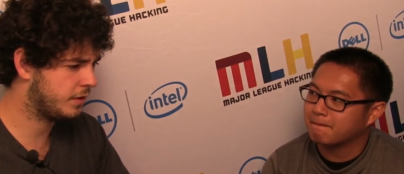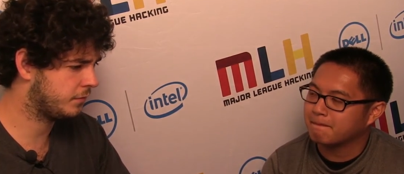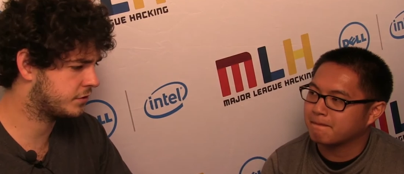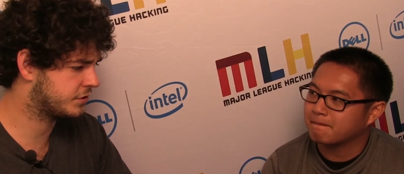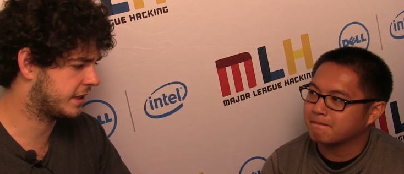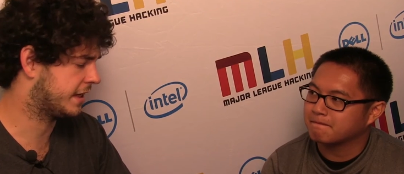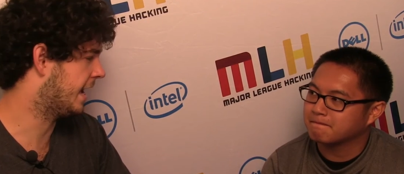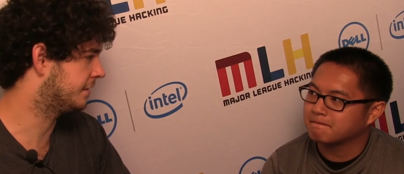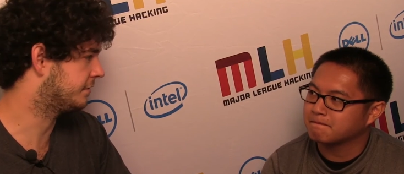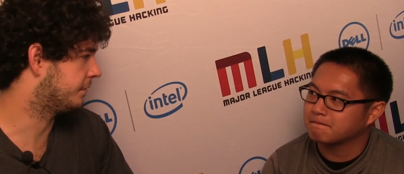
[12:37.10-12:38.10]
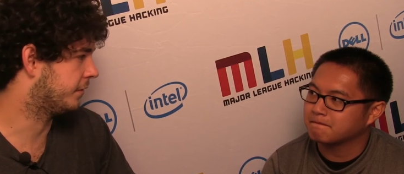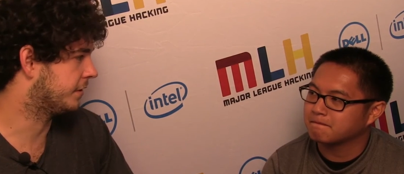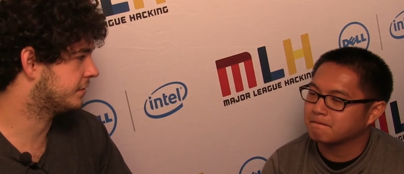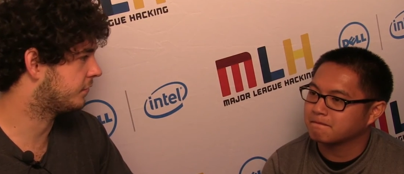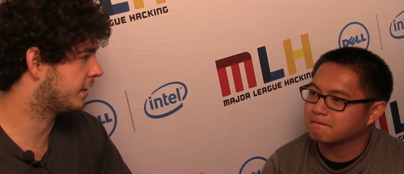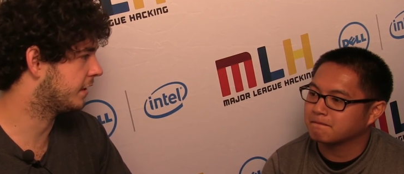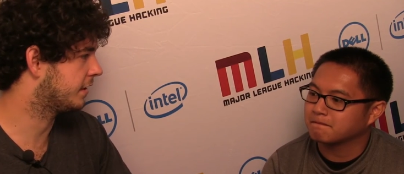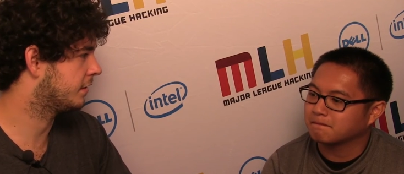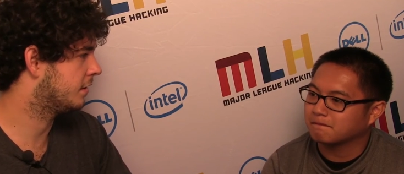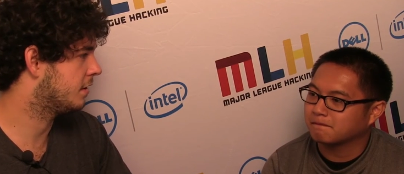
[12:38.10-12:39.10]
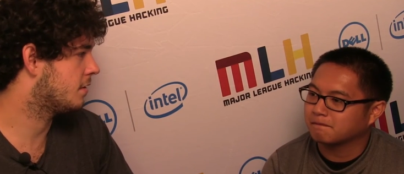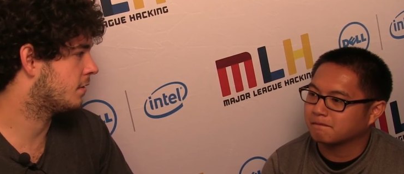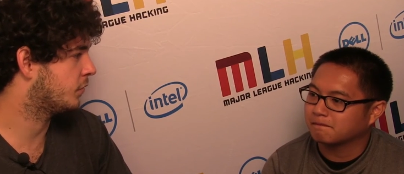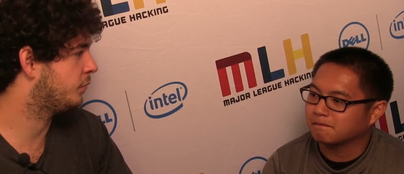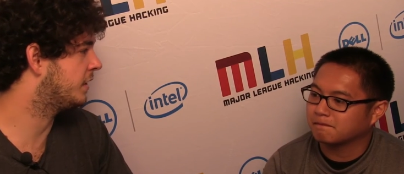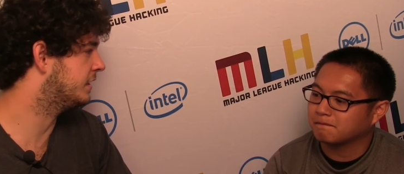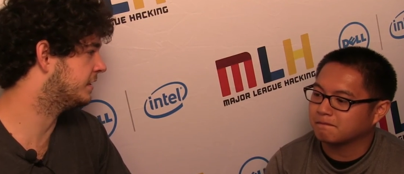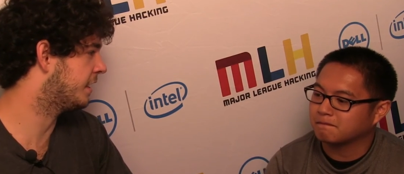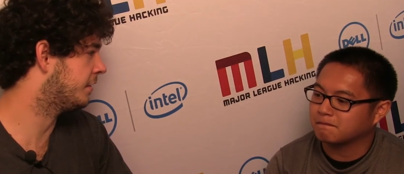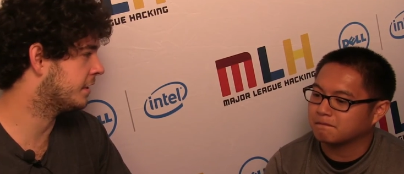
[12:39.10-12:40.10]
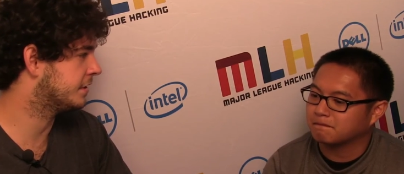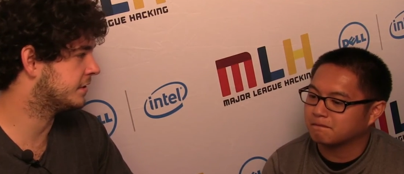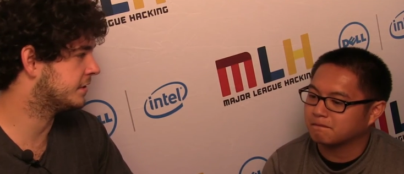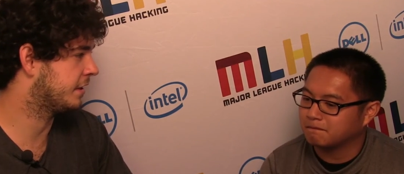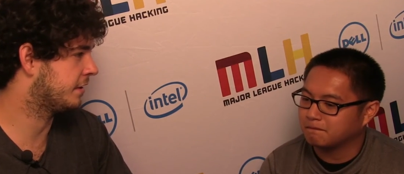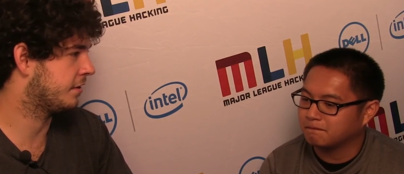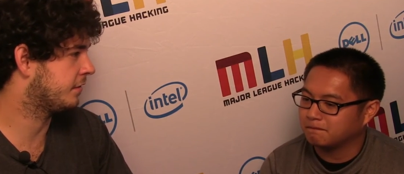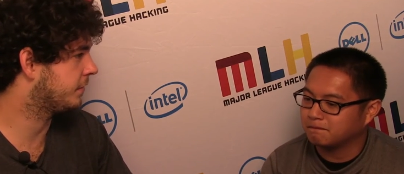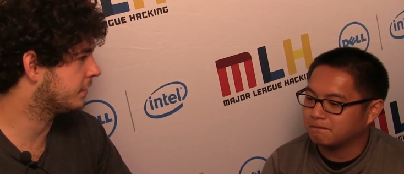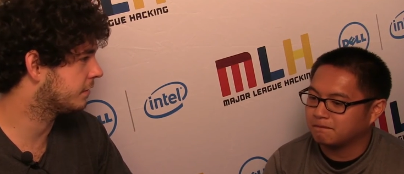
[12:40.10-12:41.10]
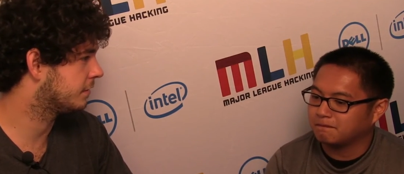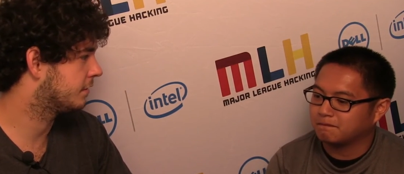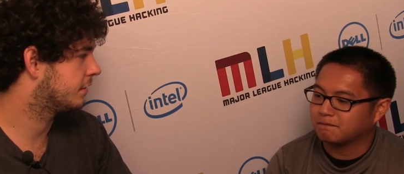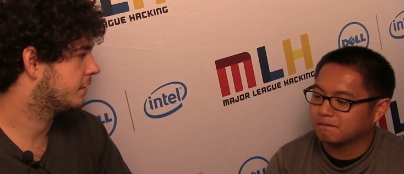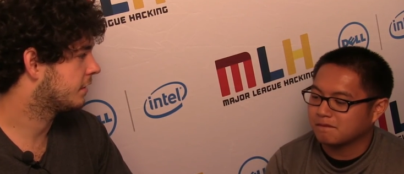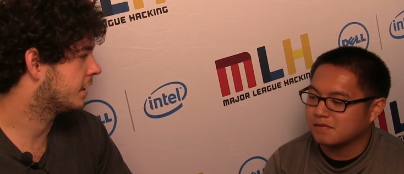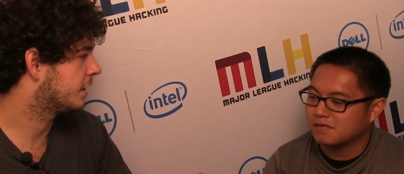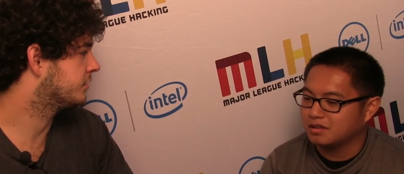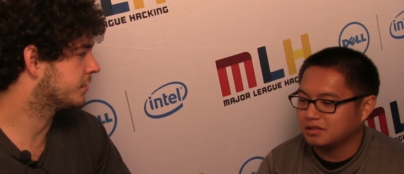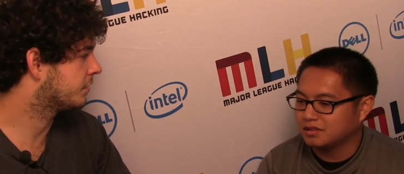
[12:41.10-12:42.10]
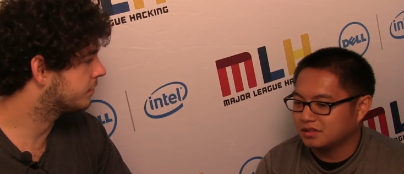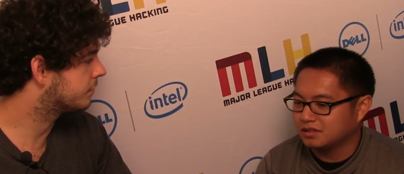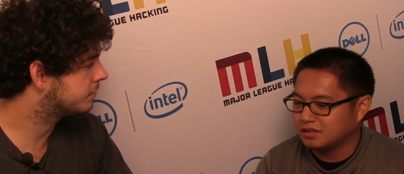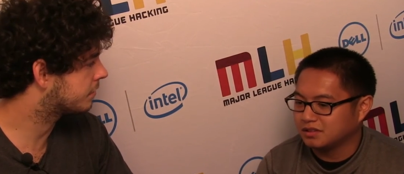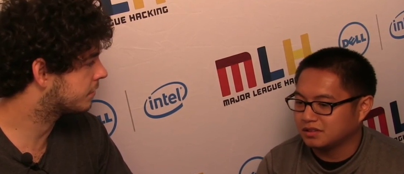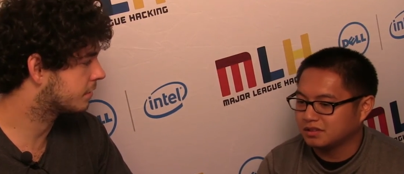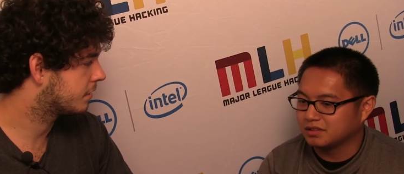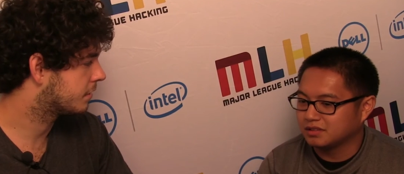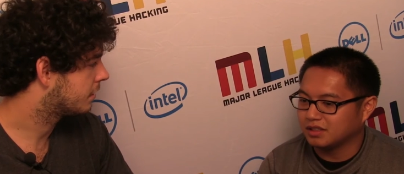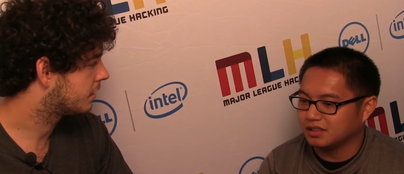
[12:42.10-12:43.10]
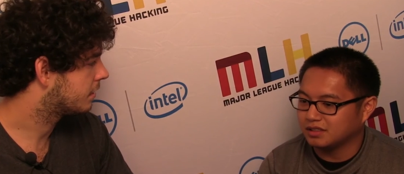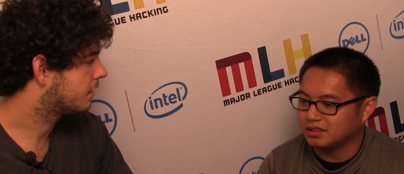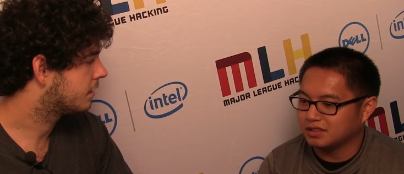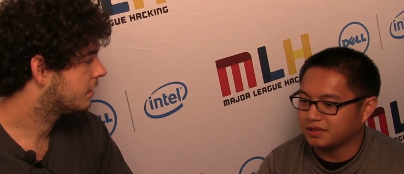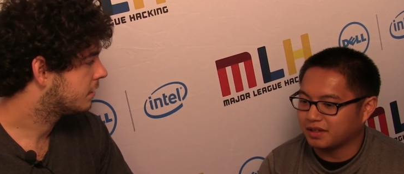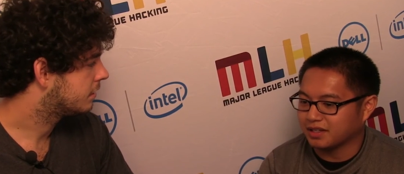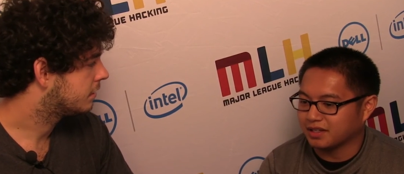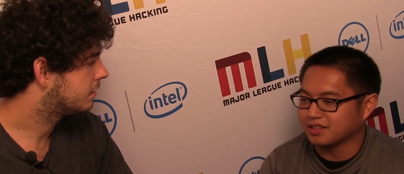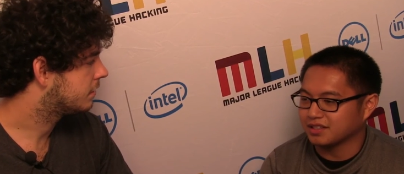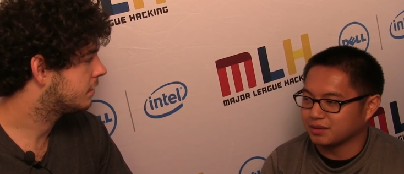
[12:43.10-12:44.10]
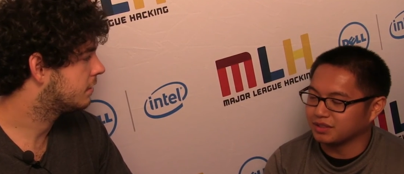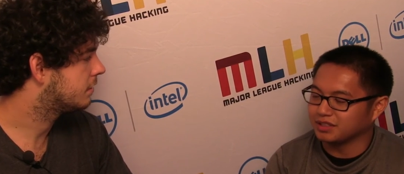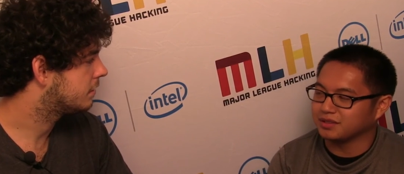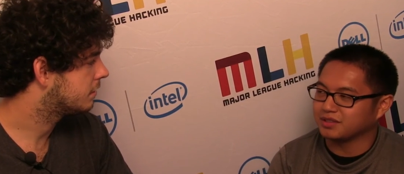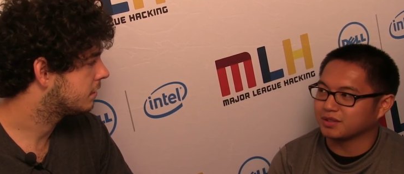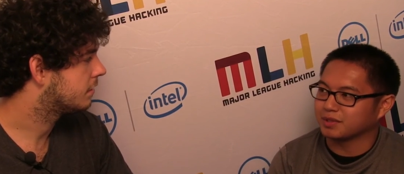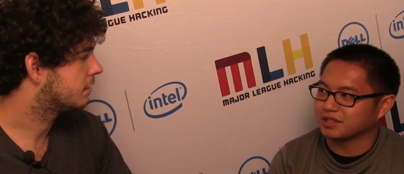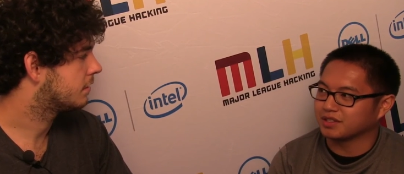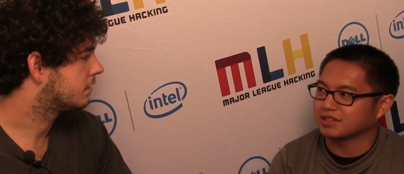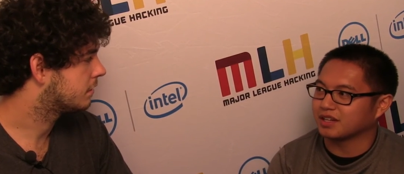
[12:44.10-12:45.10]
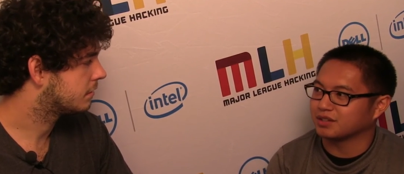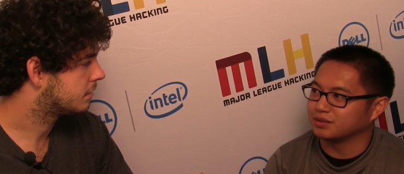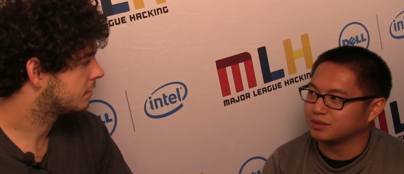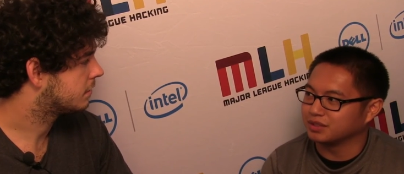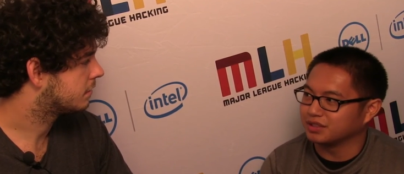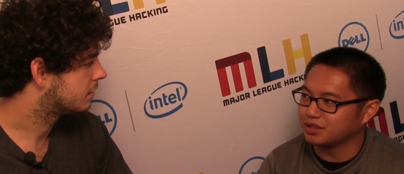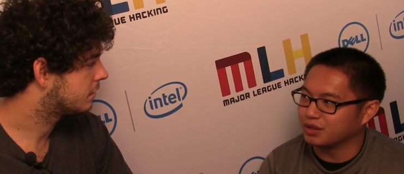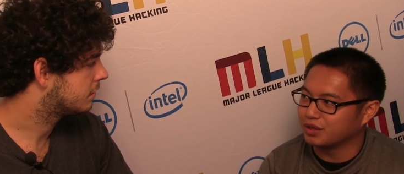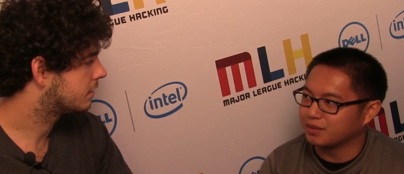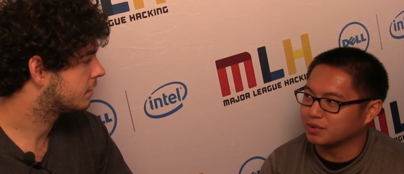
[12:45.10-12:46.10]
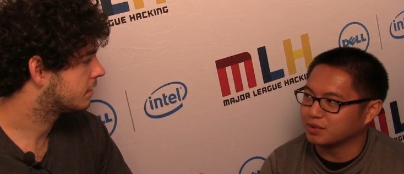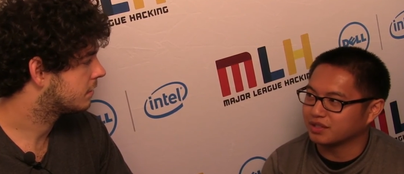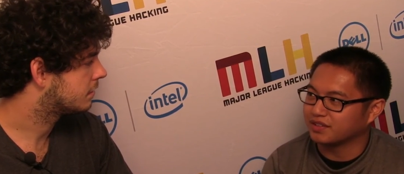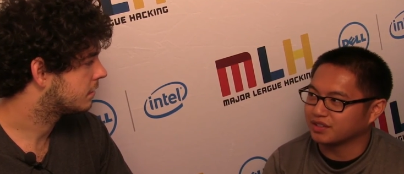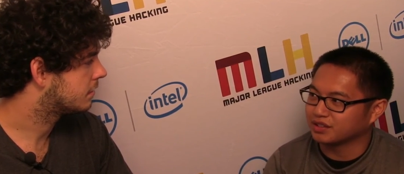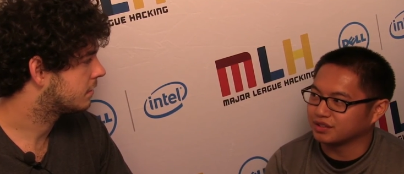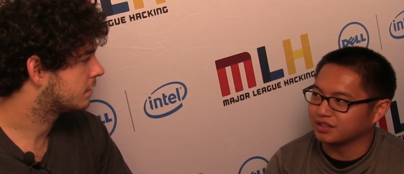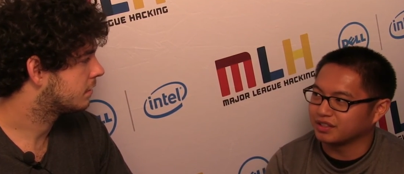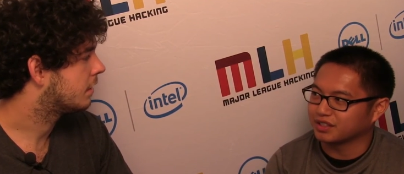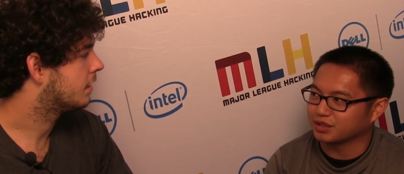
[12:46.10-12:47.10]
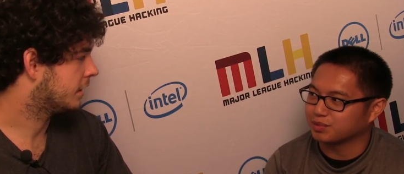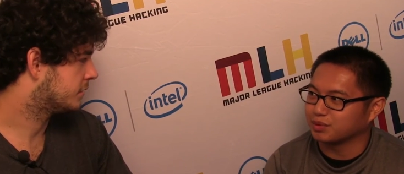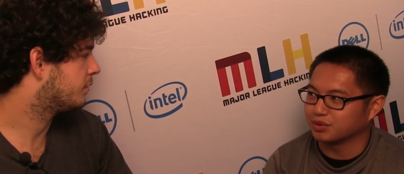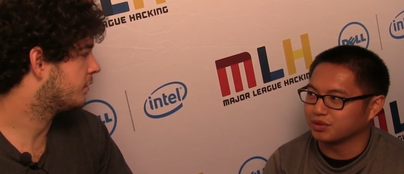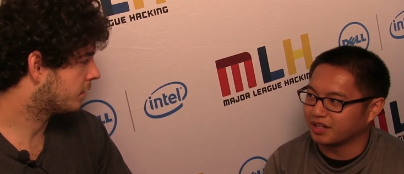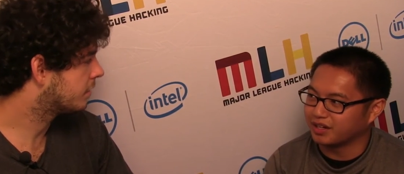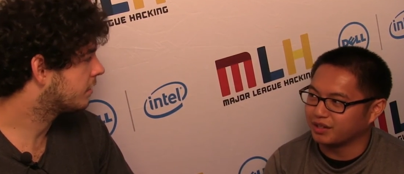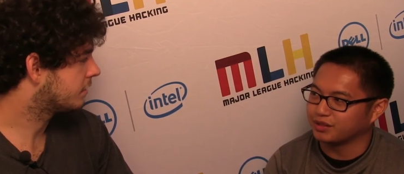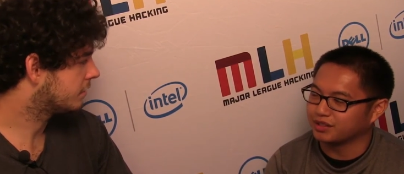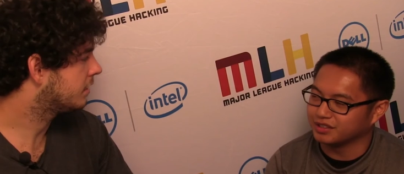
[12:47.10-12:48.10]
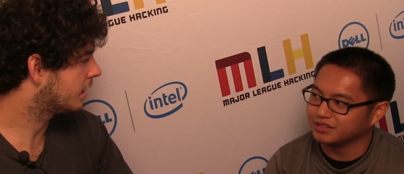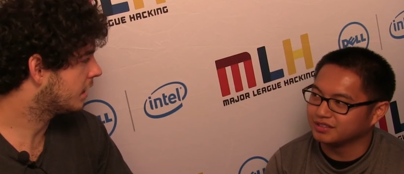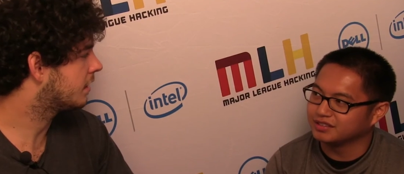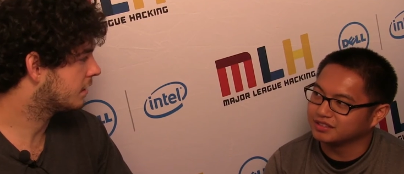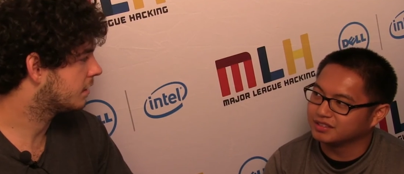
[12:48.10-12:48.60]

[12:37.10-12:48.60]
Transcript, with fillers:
Speaker 1: ever just like ask your friends for like oh i'm gonna be in this area is it like is there anything interesting and cool or
Speaker 2: uh, I guess not really, just because I don't really know how much they've actually like explored, explored that area. Yeah,